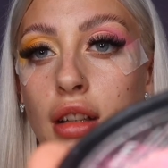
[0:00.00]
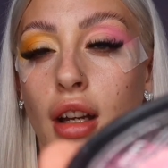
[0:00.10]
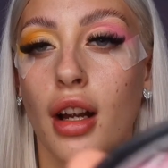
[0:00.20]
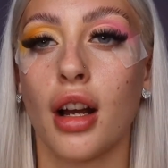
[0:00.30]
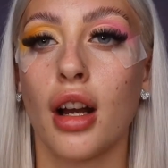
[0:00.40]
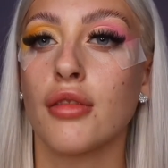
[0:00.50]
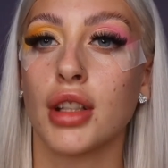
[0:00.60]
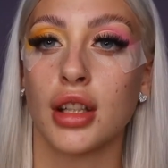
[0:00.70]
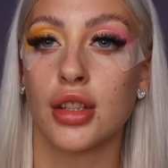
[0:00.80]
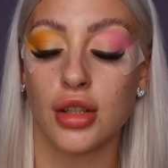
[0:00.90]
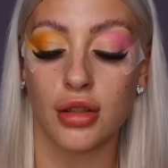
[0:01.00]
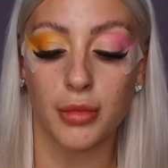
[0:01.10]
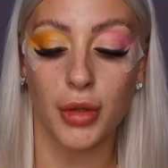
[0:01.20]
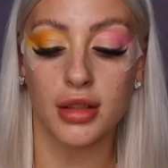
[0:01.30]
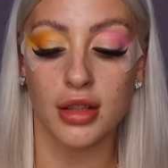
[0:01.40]
I can't really show you
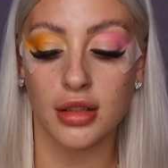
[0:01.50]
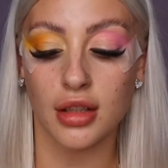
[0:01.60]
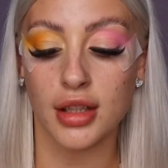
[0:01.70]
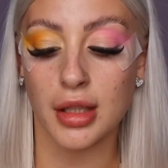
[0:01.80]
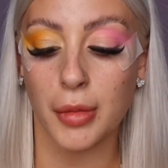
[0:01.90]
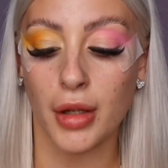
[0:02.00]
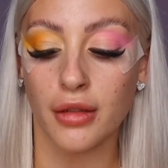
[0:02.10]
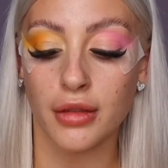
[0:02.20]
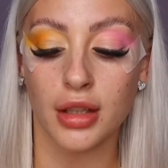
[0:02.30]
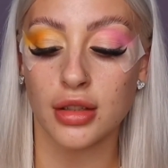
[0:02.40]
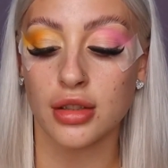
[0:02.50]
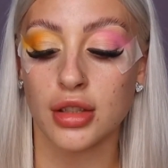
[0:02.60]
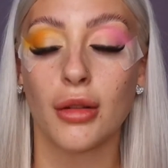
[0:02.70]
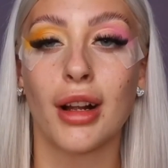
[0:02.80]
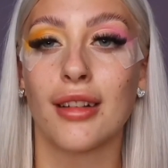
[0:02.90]
because it's going to tip off and I just
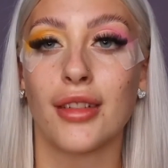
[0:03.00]
don't have